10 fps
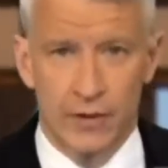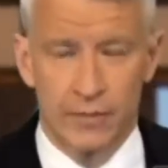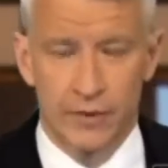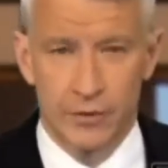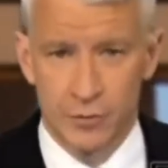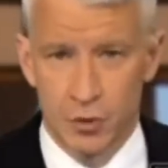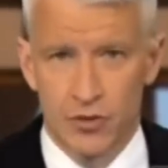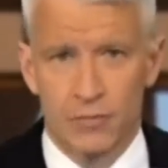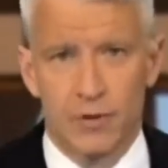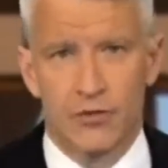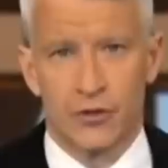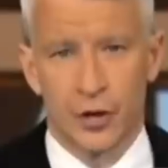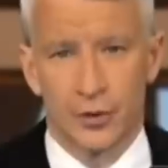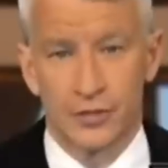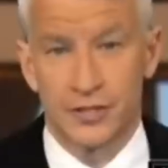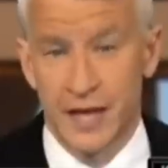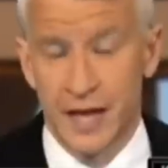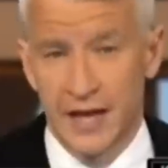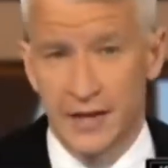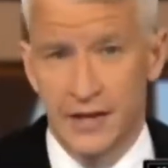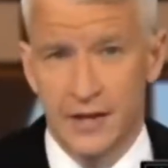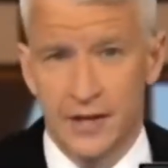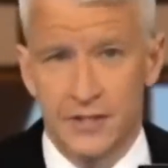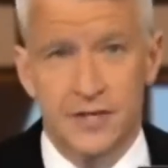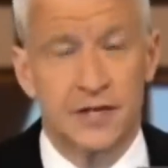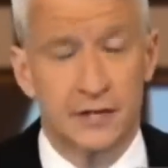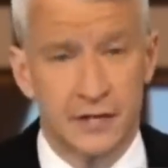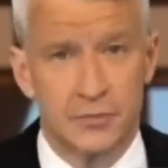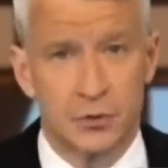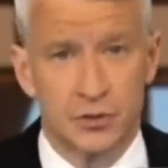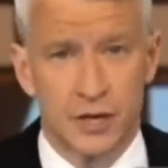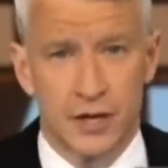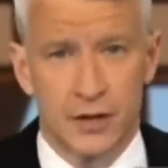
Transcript: That was more than a month ago. Today, he said he needs more time.